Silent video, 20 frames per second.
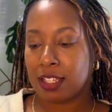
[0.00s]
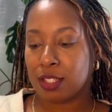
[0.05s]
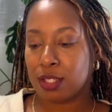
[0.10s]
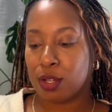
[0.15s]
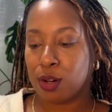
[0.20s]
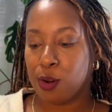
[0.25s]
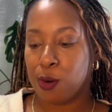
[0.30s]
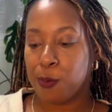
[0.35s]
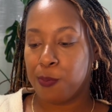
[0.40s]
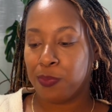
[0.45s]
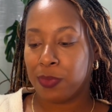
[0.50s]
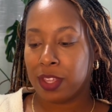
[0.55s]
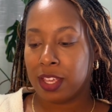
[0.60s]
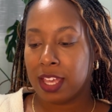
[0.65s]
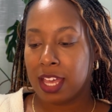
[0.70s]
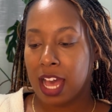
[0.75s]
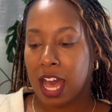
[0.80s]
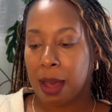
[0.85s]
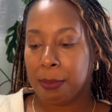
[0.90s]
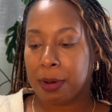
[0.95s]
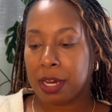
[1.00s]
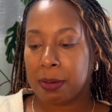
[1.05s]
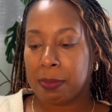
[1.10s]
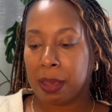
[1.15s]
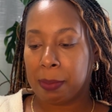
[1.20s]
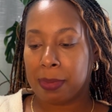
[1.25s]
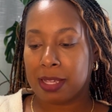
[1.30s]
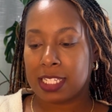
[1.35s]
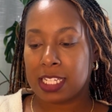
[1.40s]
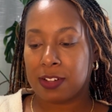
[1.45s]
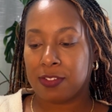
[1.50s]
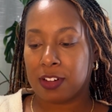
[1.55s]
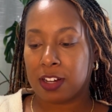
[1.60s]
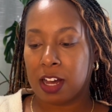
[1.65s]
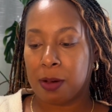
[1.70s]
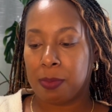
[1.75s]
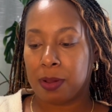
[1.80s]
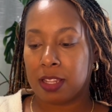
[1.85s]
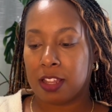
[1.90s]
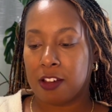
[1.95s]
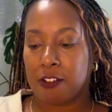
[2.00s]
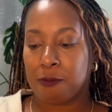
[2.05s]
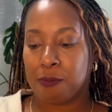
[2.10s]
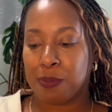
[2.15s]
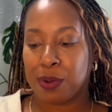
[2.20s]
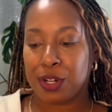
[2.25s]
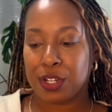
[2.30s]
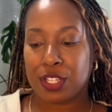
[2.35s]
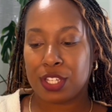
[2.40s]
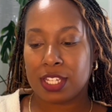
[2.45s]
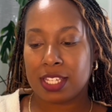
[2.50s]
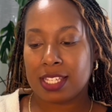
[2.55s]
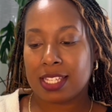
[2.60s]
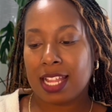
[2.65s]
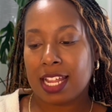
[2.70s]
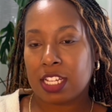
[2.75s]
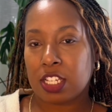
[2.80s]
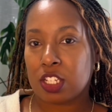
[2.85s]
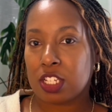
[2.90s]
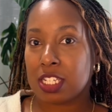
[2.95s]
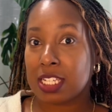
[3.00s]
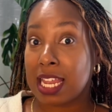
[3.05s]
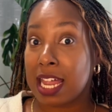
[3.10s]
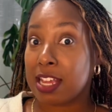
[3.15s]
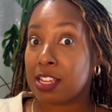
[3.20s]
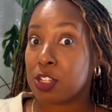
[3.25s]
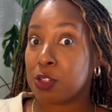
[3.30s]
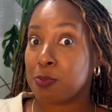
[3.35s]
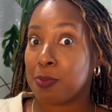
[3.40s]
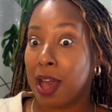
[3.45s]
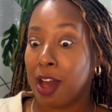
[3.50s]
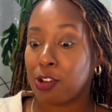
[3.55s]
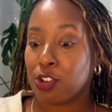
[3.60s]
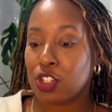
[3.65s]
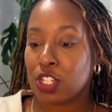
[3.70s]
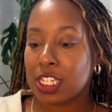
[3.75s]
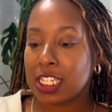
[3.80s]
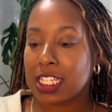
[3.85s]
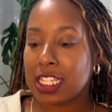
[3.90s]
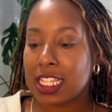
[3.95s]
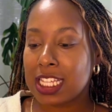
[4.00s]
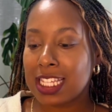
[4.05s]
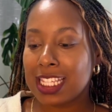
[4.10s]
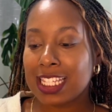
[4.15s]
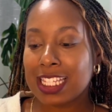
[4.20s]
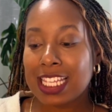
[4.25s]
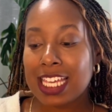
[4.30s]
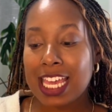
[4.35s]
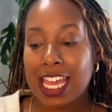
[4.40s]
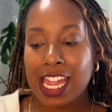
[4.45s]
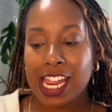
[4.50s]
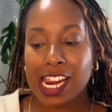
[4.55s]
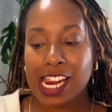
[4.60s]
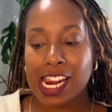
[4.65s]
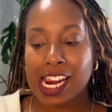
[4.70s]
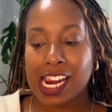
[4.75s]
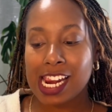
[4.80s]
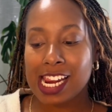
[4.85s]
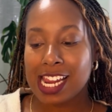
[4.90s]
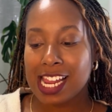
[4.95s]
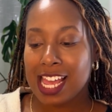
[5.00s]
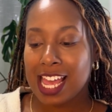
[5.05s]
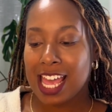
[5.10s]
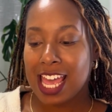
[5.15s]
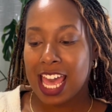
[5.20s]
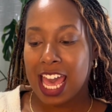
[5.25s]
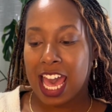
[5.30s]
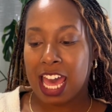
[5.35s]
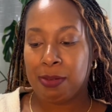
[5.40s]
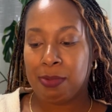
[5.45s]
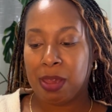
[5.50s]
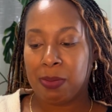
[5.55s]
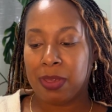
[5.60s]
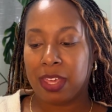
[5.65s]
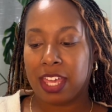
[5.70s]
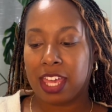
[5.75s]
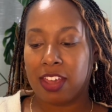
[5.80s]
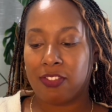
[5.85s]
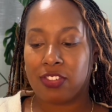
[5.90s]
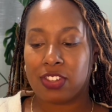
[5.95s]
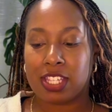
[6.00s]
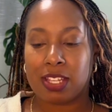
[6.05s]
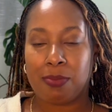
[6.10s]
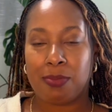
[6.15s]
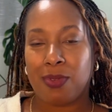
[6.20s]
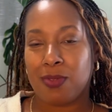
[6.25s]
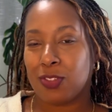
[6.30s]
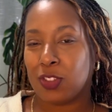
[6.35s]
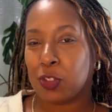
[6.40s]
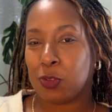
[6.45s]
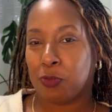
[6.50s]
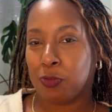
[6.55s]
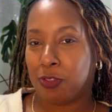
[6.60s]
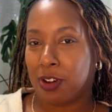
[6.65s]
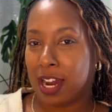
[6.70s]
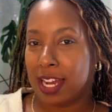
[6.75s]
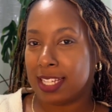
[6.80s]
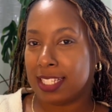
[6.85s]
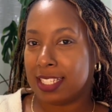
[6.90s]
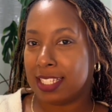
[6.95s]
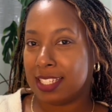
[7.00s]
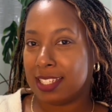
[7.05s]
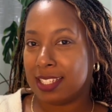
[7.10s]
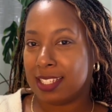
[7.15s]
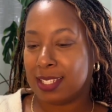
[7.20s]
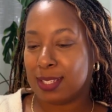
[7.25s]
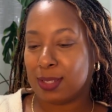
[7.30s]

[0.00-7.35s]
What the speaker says: So I'm gonna make myself a couple of purses slash pouches this year and maybe gift some to friends.